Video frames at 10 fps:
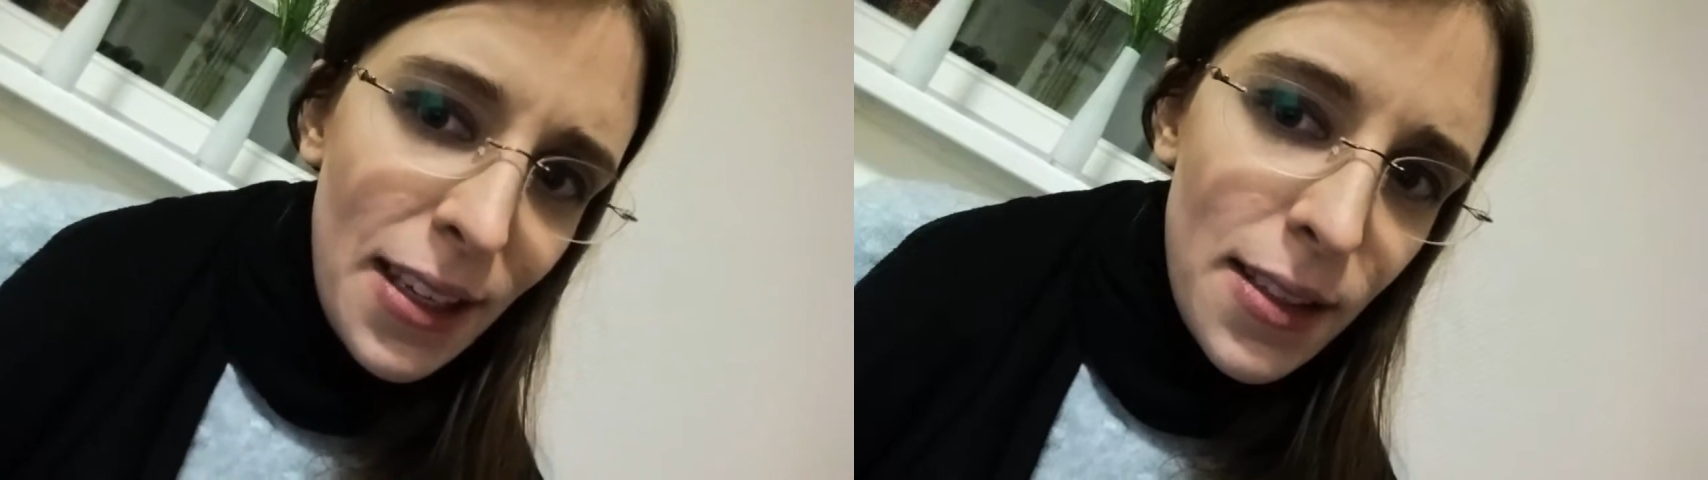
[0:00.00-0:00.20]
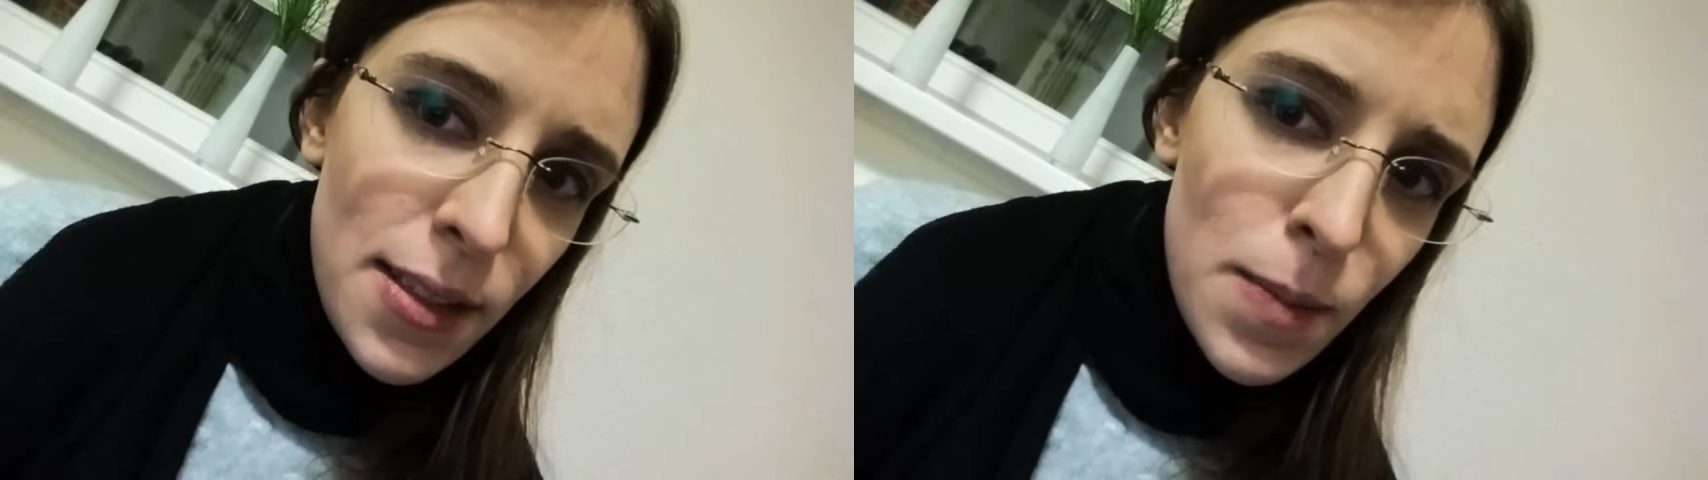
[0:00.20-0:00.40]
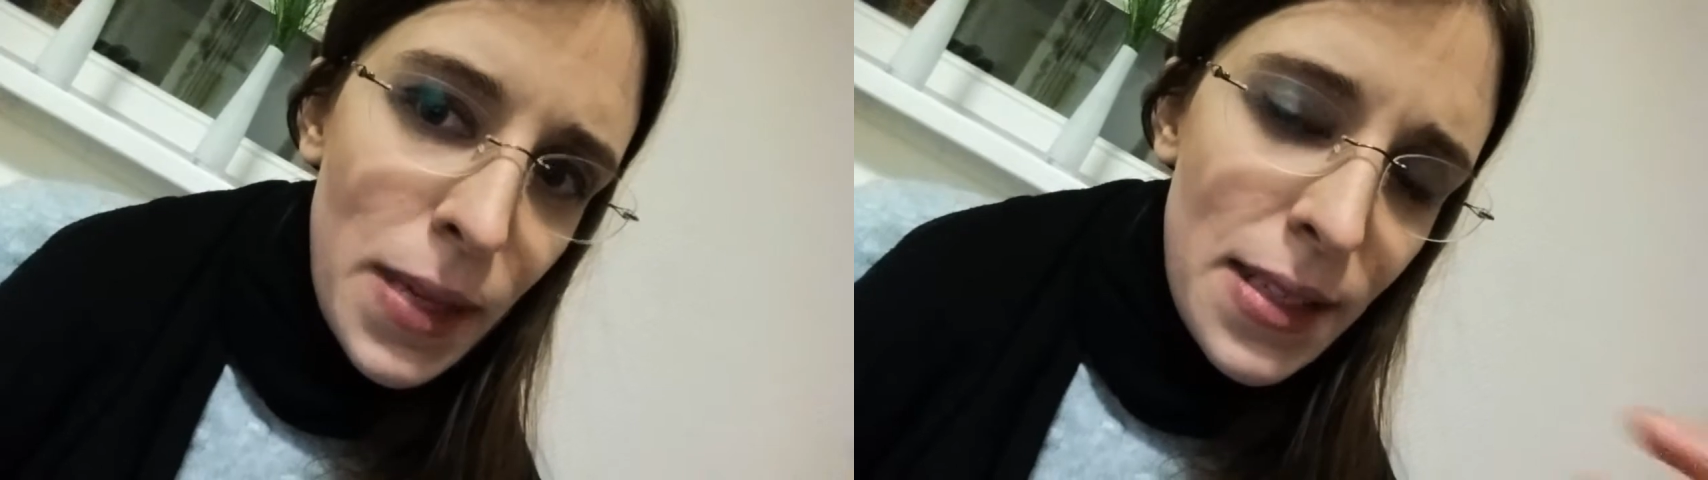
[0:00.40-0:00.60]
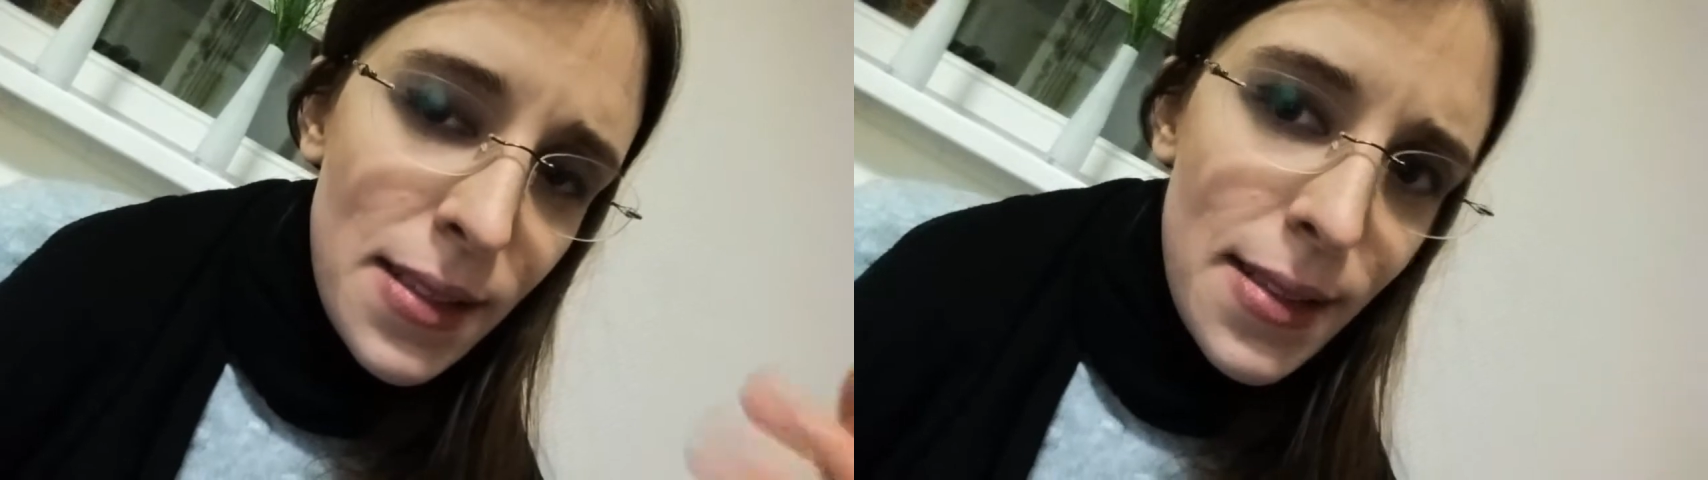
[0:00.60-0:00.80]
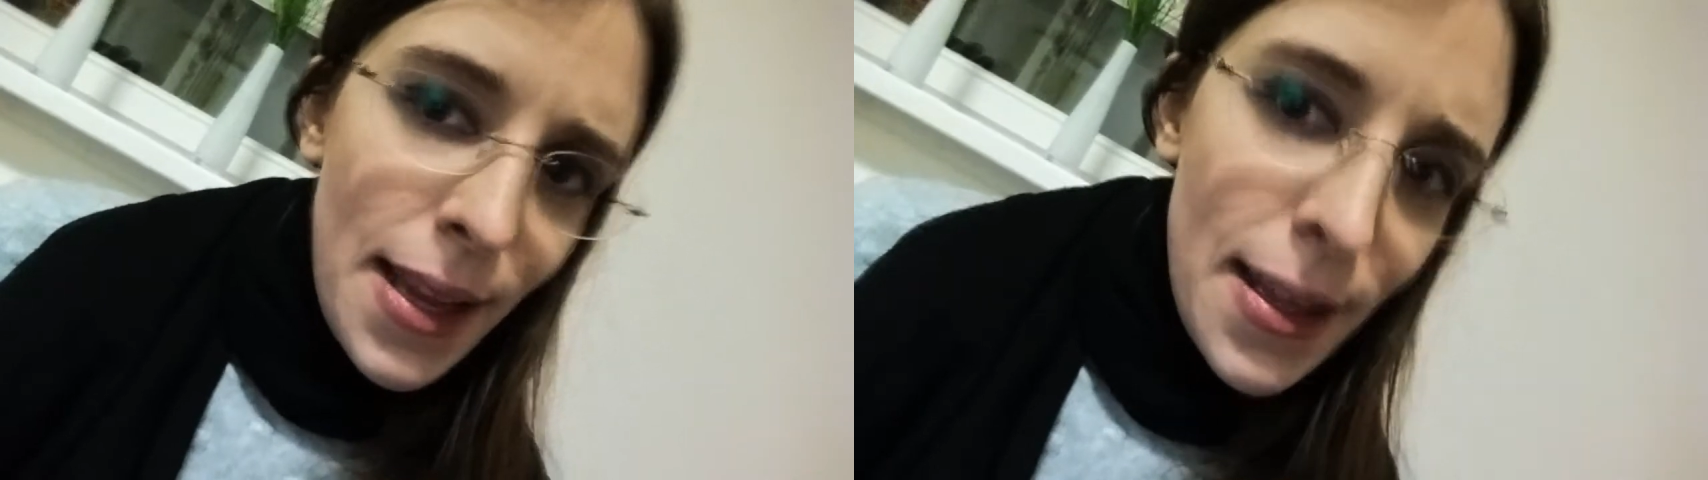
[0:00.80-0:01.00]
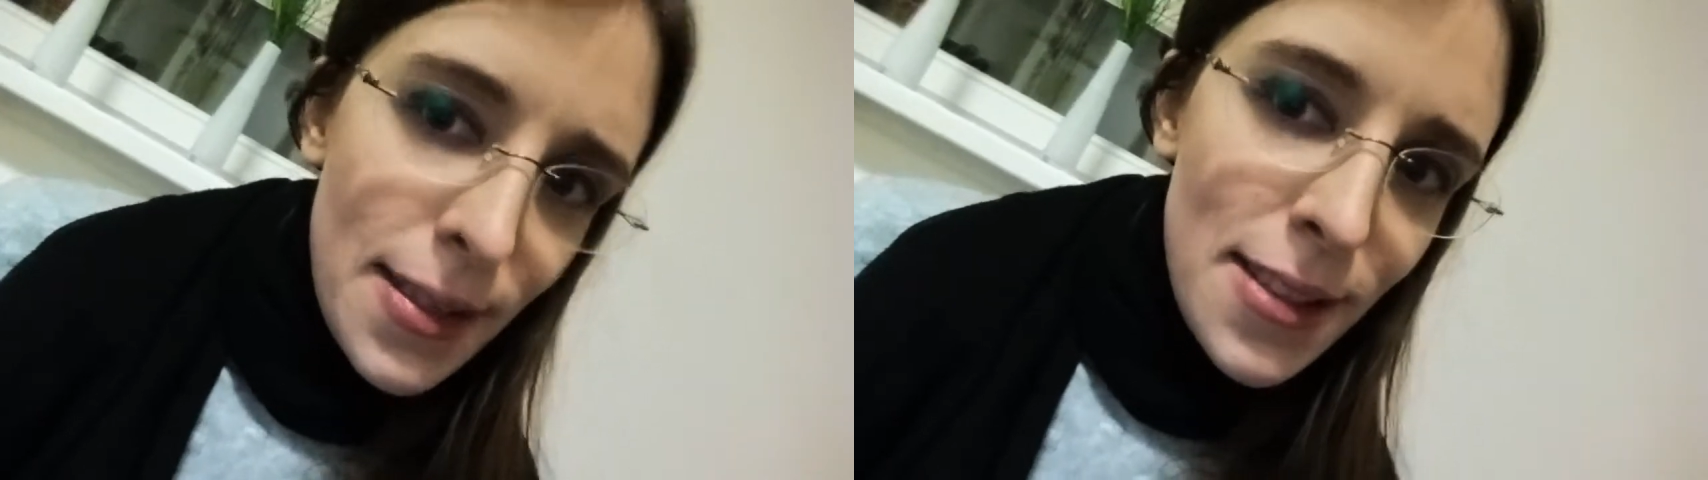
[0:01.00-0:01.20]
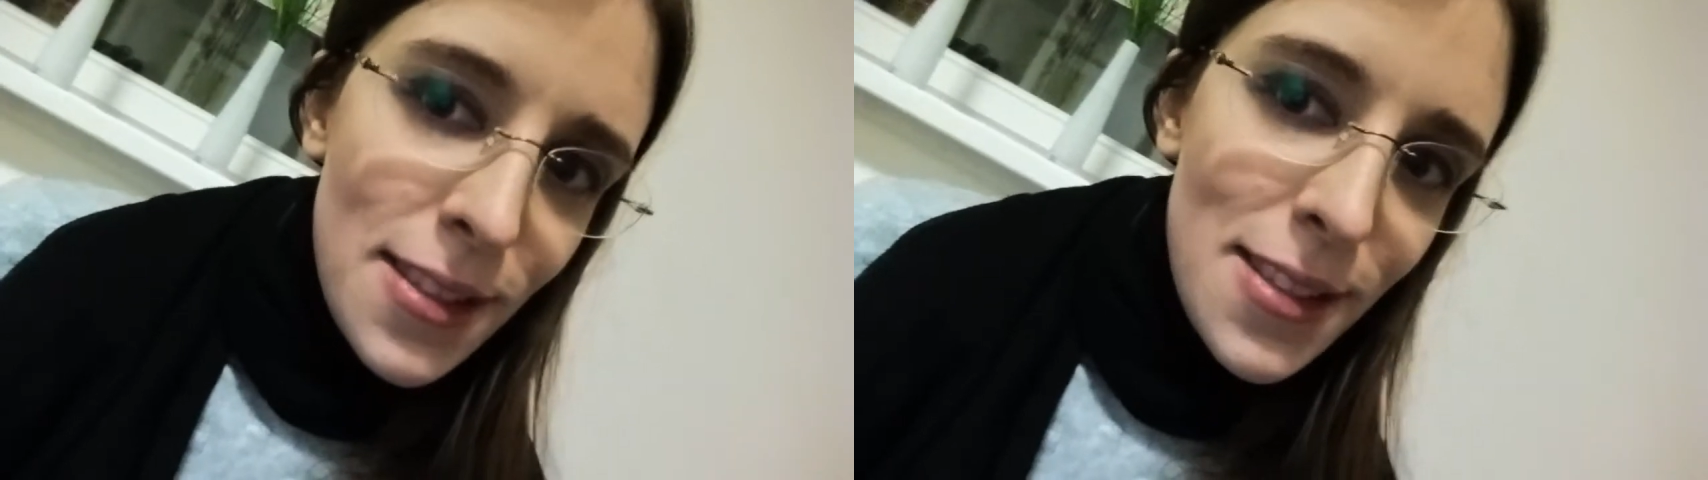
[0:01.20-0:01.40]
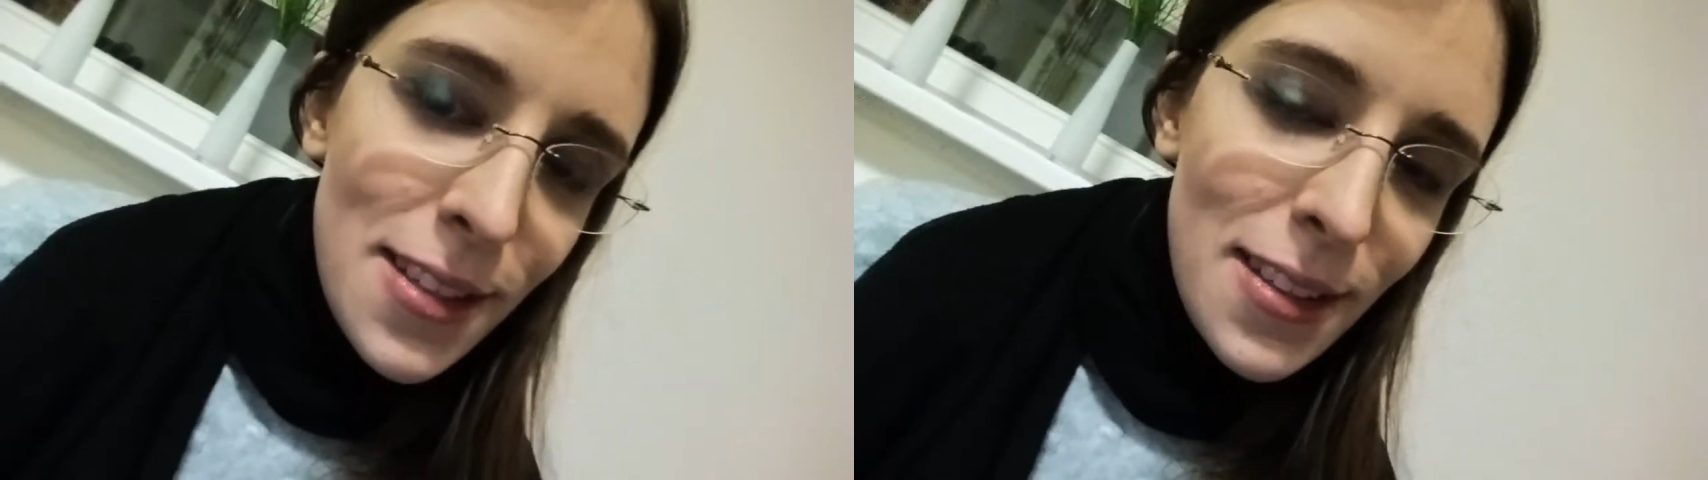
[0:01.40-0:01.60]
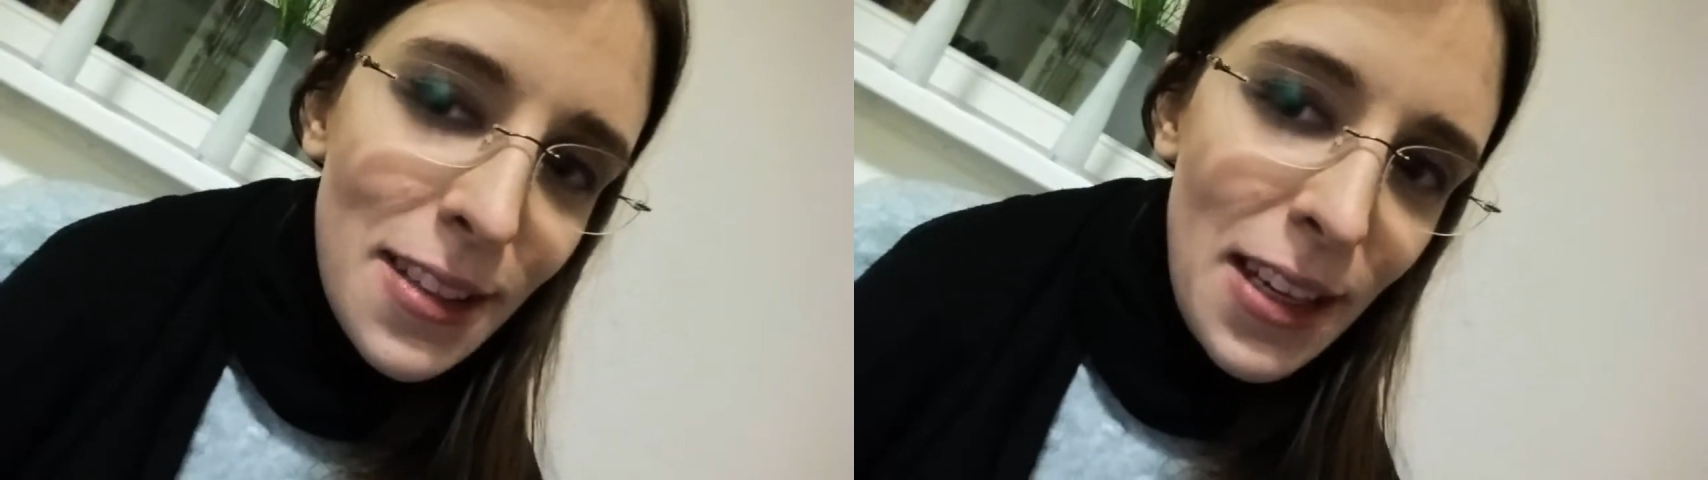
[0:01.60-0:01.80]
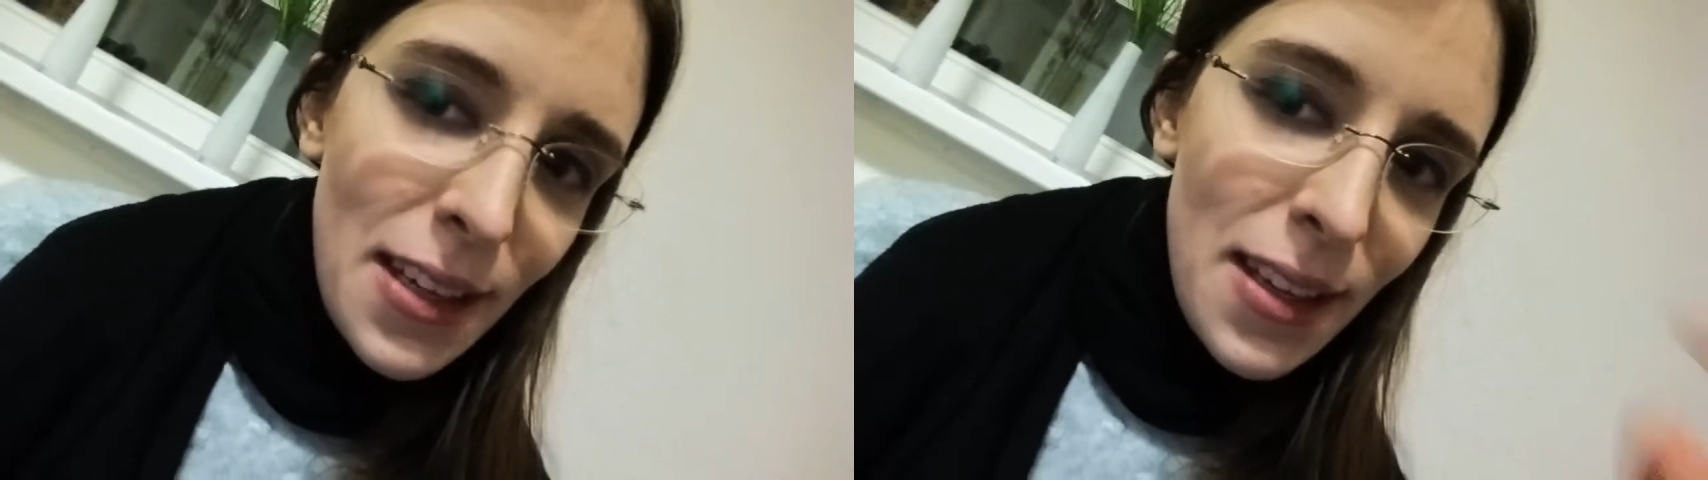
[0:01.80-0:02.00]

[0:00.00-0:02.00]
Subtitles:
it doesn't make sense, and